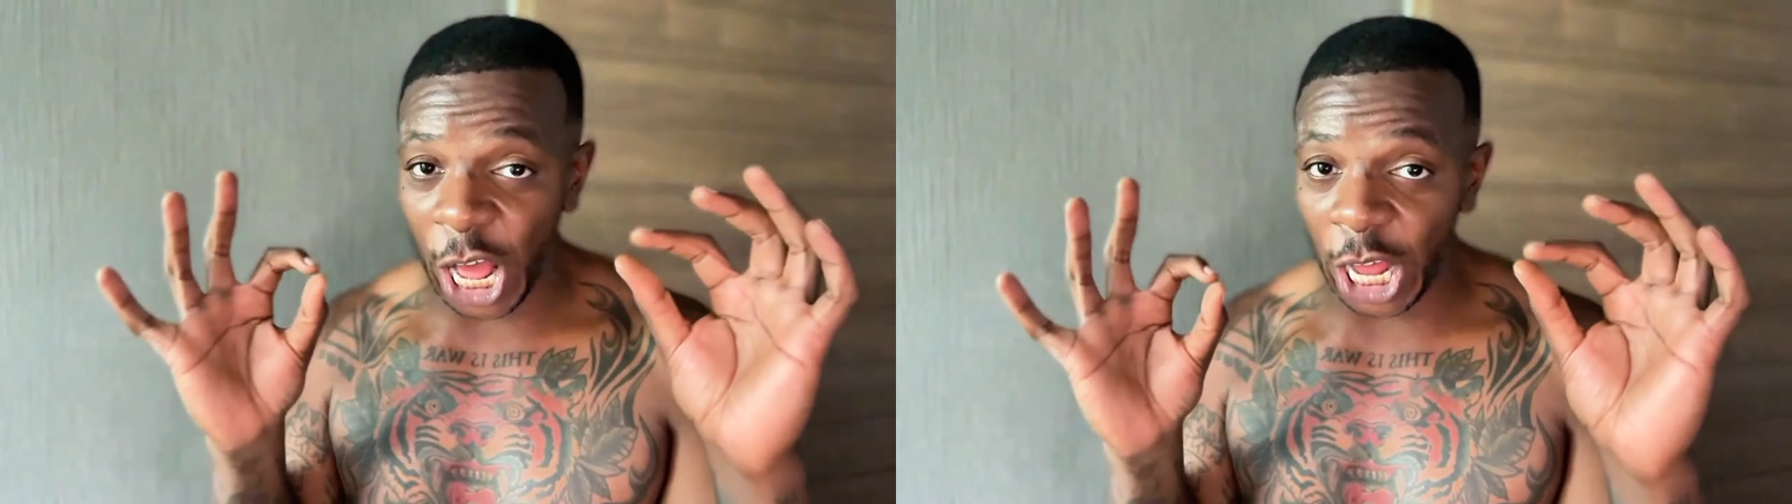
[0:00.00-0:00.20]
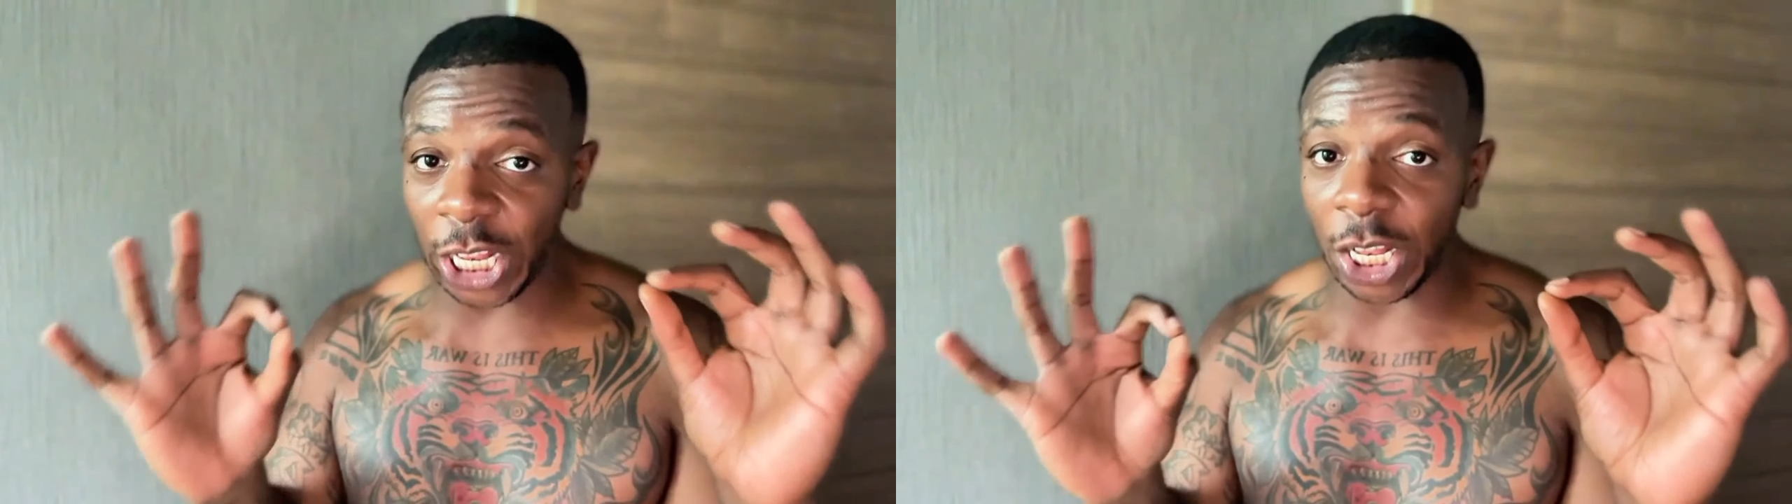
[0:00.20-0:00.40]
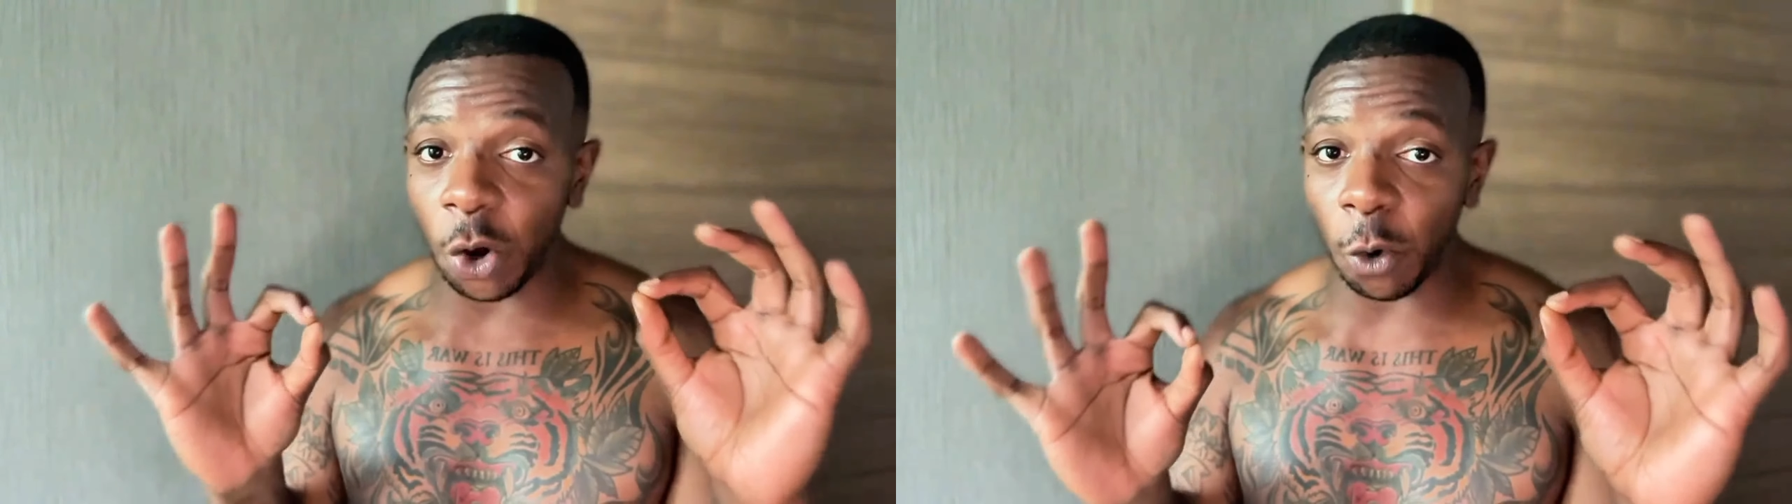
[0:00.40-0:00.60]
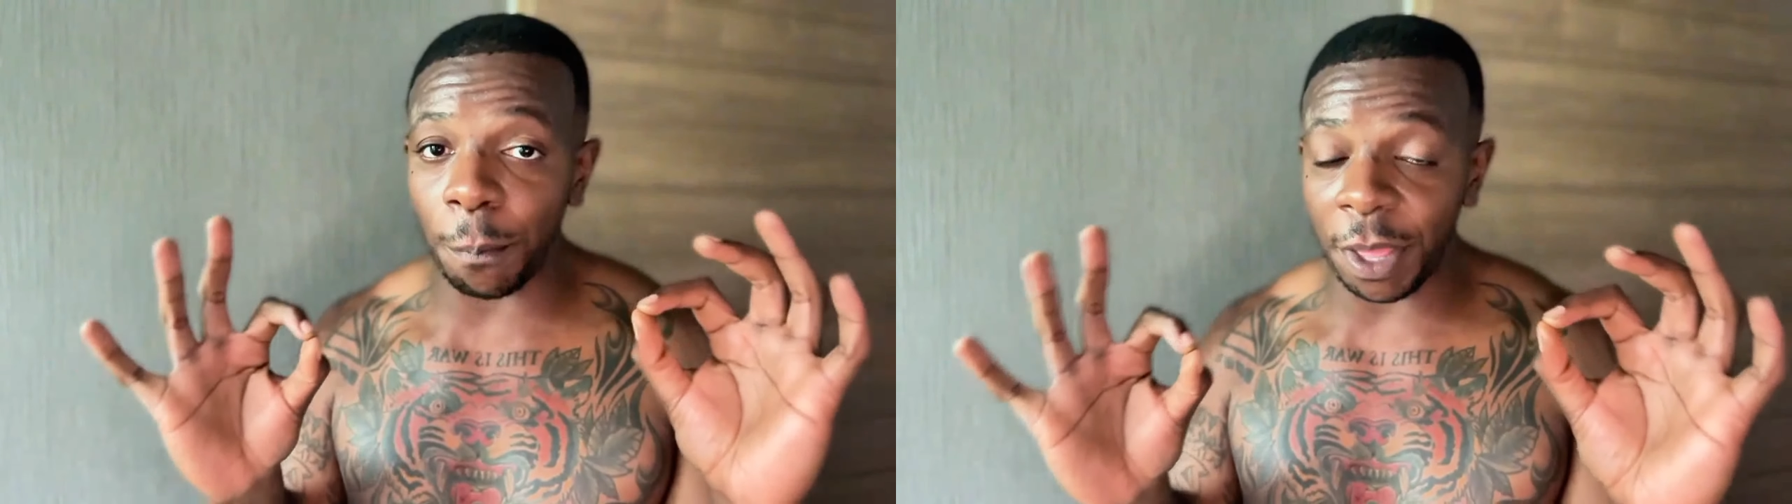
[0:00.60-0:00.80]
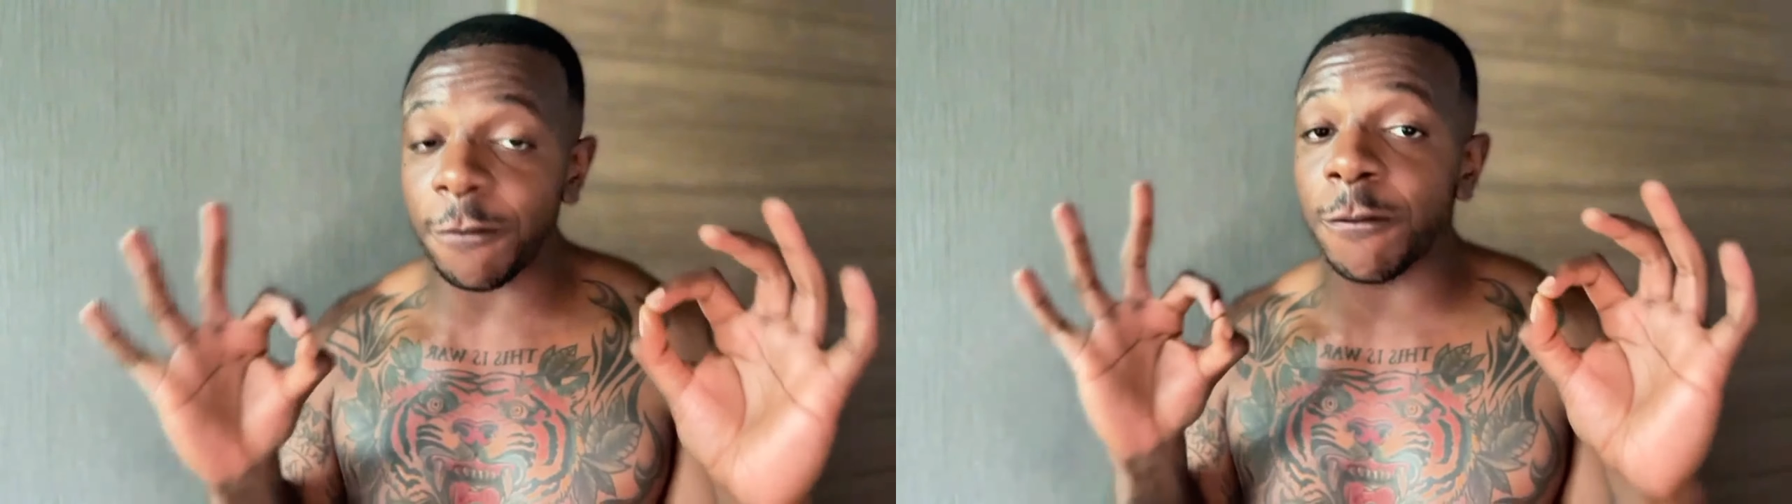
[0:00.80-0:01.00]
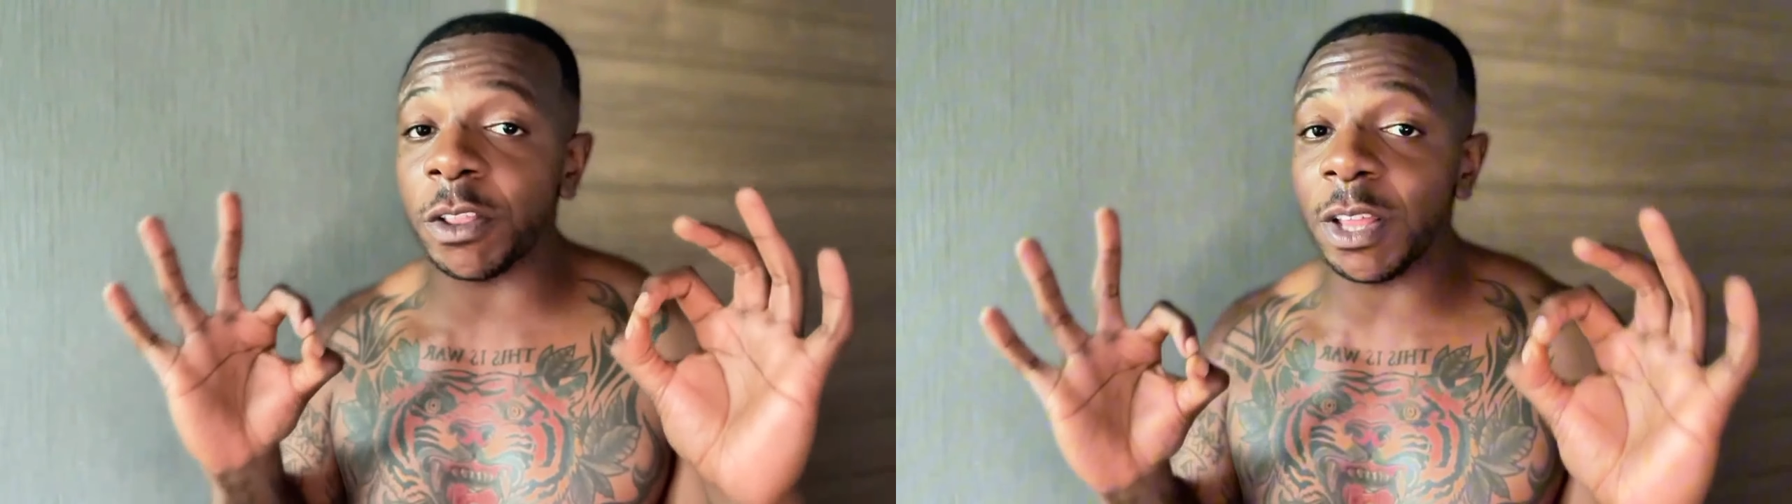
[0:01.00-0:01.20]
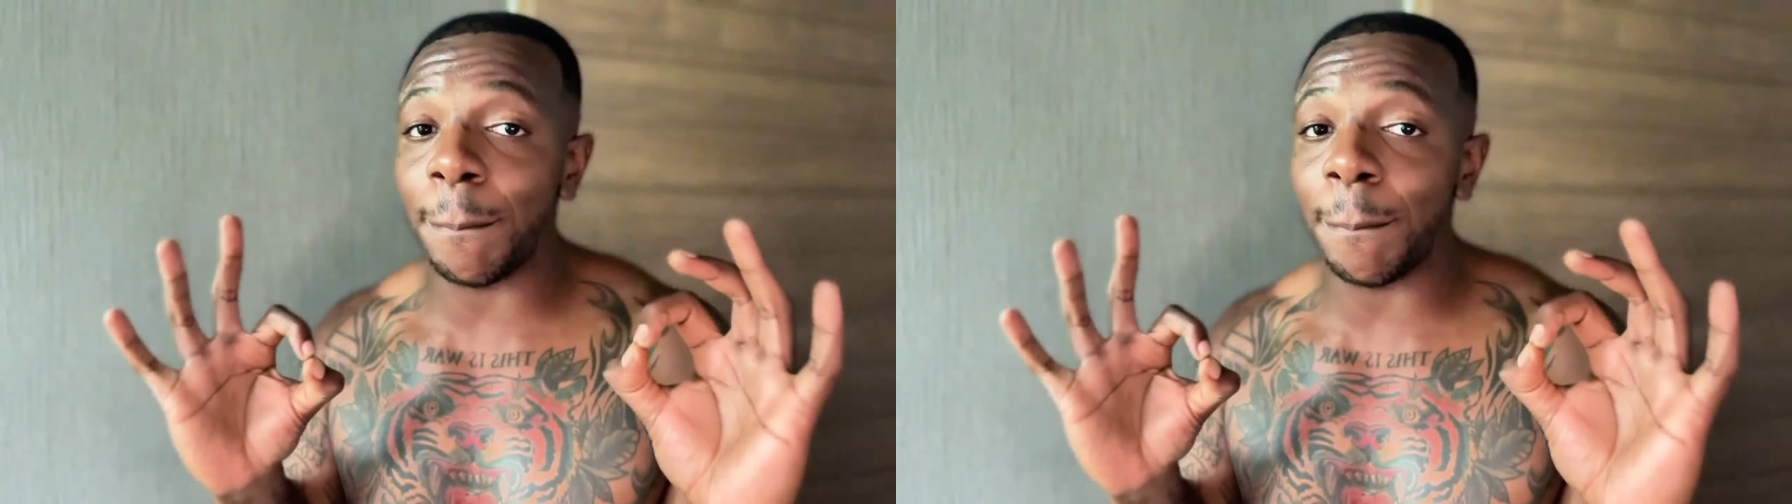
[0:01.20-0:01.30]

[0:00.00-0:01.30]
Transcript: a little bit for the